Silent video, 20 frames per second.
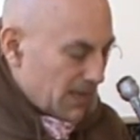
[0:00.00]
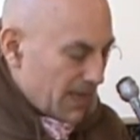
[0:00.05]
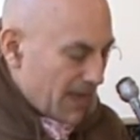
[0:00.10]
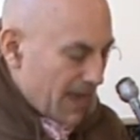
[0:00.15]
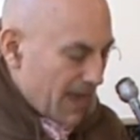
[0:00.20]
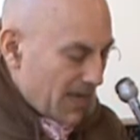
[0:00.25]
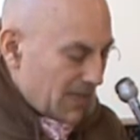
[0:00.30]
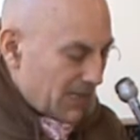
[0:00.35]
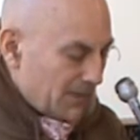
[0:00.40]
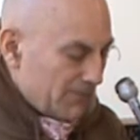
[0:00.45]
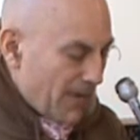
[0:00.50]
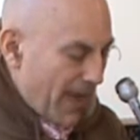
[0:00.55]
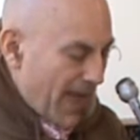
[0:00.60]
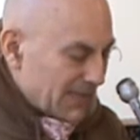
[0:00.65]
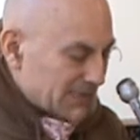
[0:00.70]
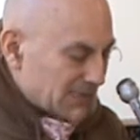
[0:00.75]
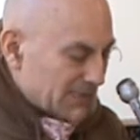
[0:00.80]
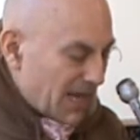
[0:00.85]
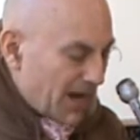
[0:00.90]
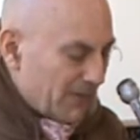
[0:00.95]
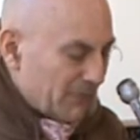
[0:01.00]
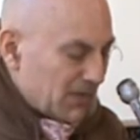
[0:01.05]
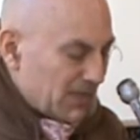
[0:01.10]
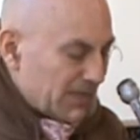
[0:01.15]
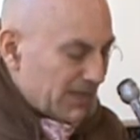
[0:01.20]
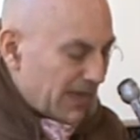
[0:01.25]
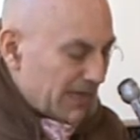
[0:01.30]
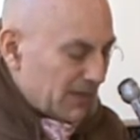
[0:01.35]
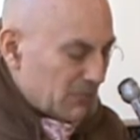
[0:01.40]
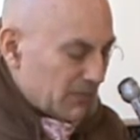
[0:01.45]
and he passed every
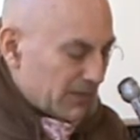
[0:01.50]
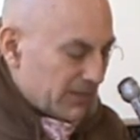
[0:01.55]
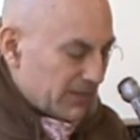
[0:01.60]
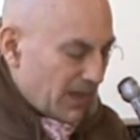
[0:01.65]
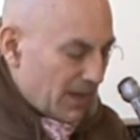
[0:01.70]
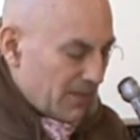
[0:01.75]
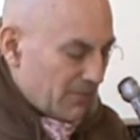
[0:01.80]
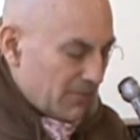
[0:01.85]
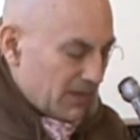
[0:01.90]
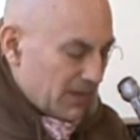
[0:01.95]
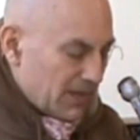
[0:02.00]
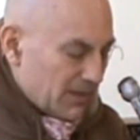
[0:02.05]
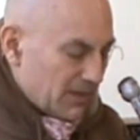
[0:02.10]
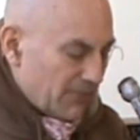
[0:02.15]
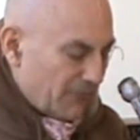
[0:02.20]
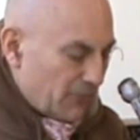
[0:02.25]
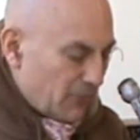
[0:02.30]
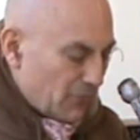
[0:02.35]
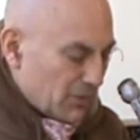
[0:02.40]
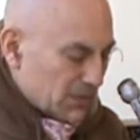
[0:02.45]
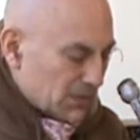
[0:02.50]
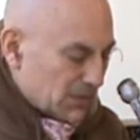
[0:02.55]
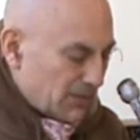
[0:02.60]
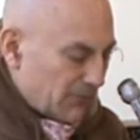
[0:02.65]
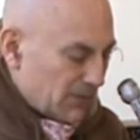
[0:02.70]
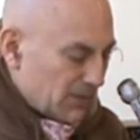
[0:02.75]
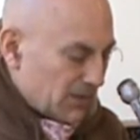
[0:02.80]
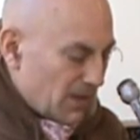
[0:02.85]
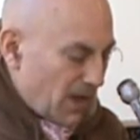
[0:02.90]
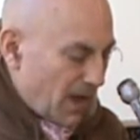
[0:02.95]
night with them in the forest of
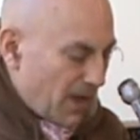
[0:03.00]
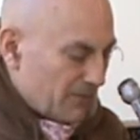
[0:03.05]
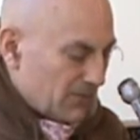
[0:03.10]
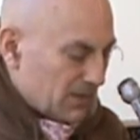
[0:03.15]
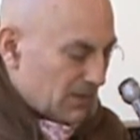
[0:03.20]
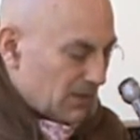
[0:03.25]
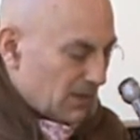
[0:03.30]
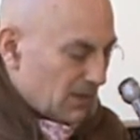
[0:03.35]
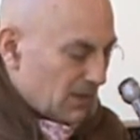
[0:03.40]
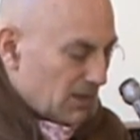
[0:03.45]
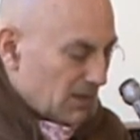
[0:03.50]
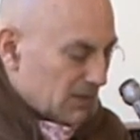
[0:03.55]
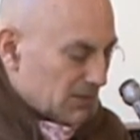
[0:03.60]
Vrindavan